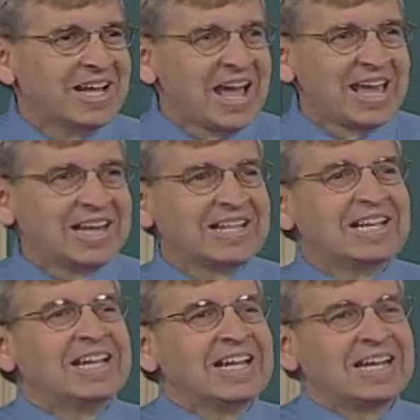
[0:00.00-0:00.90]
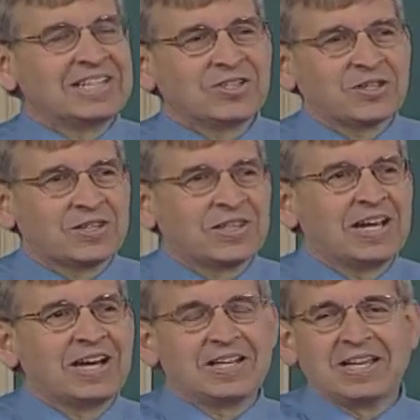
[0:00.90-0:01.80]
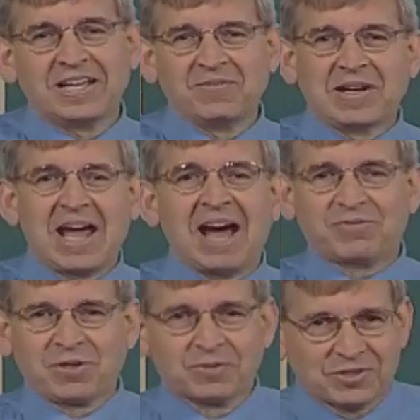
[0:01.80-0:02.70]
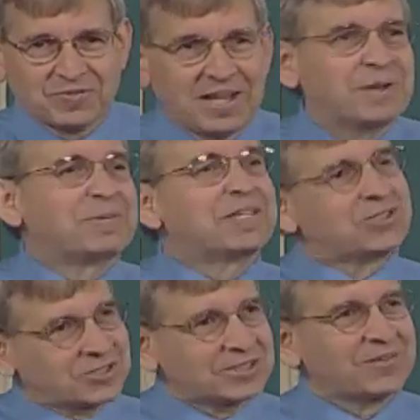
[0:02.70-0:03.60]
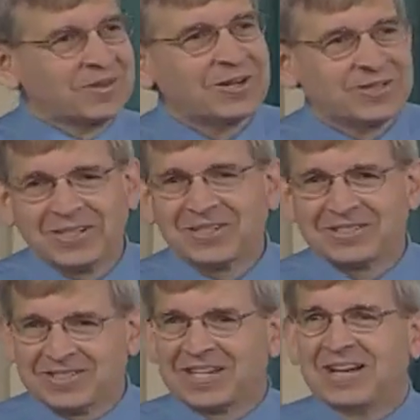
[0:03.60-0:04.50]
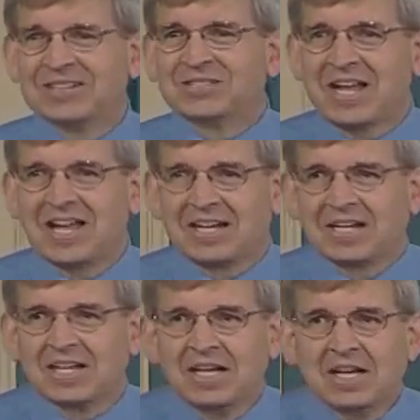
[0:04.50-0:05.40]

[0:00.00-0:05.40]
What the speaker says: and it took even after it was developed, it took several hundred years to understand it.